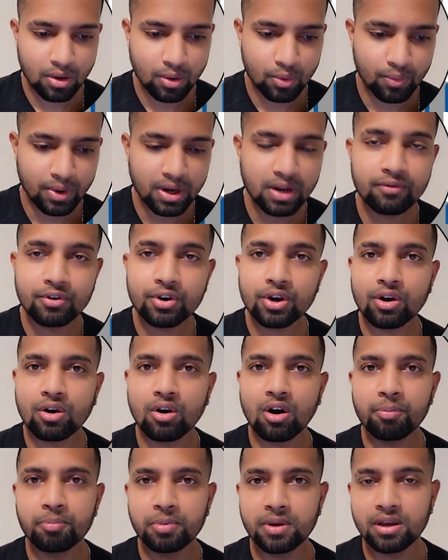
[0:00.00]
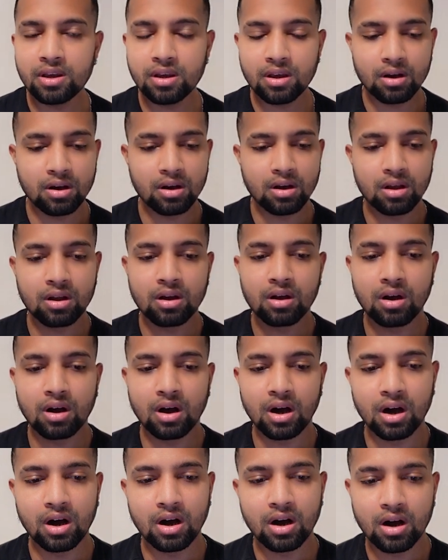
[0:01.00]
Whenever you copy
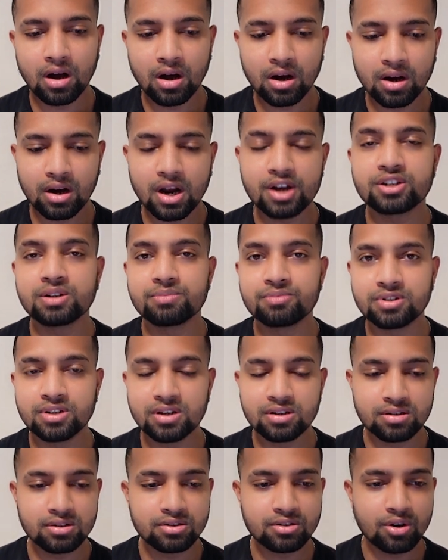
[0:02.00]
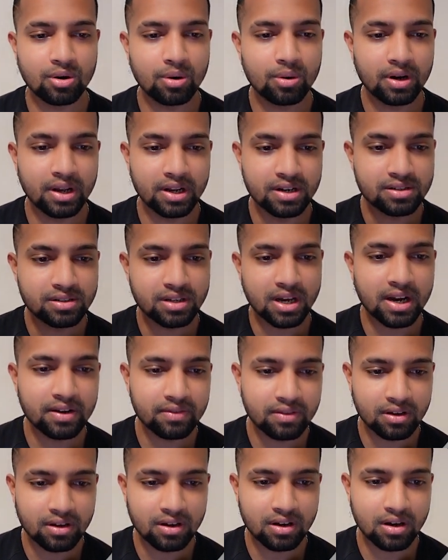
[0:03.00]
custom CSS code
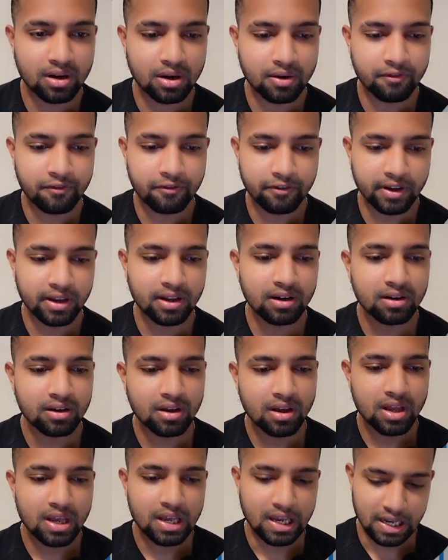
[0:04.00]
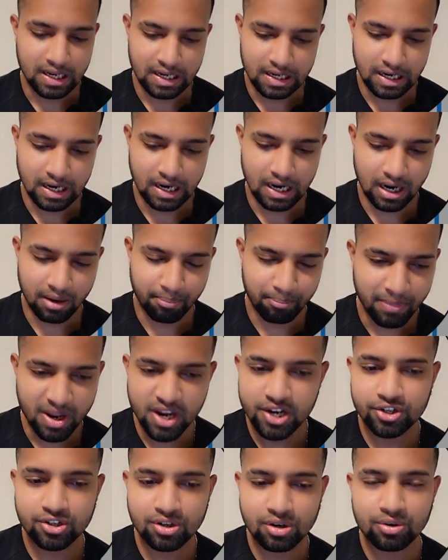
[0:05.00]
inside the field,
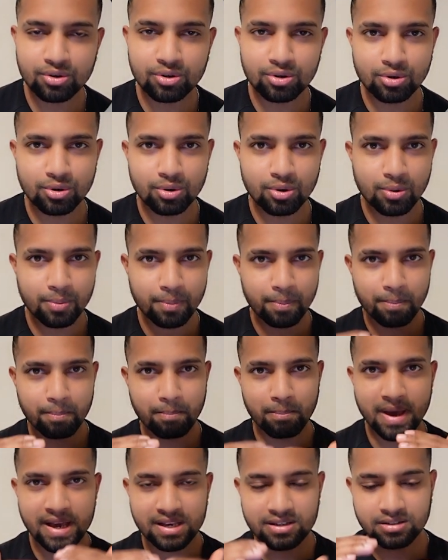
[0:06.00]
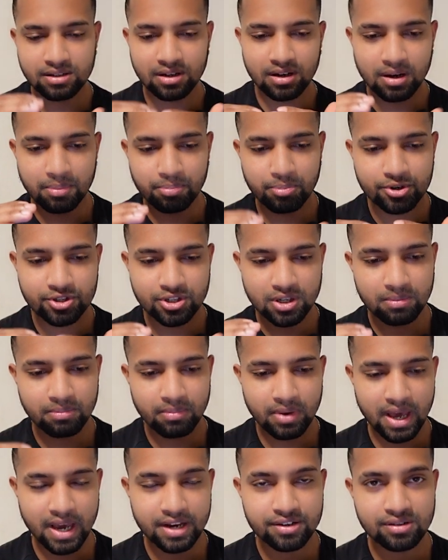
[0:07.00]
make sure to put
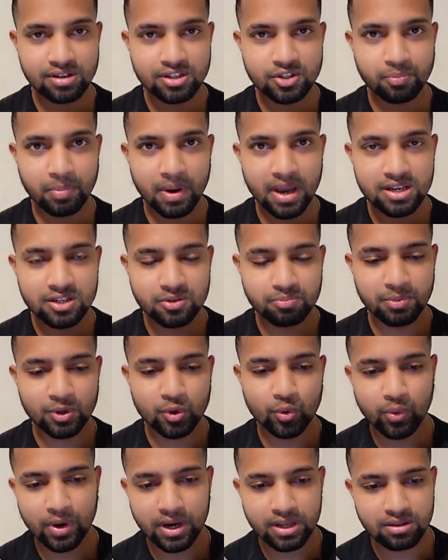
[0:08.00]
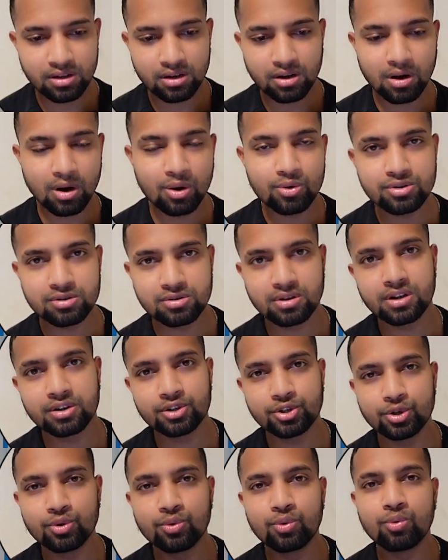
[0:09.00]
some extra space between the code so
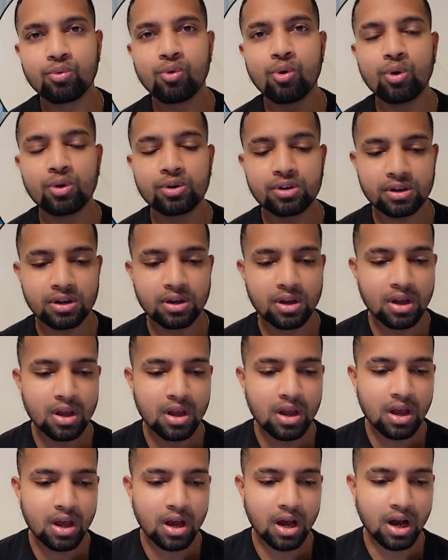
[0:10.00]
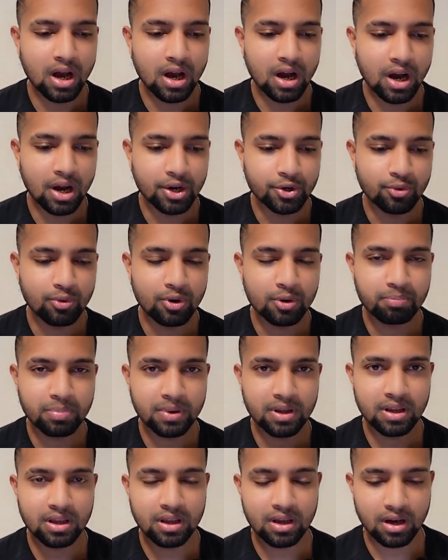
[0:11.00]
that you won't
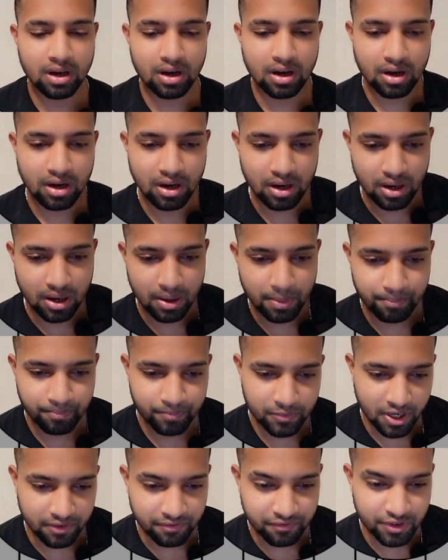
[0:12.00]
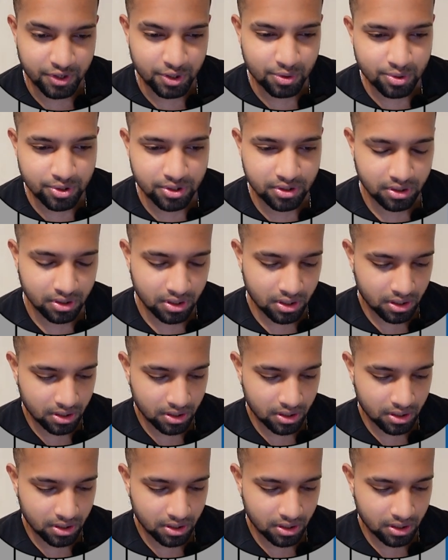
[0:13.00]
be confused.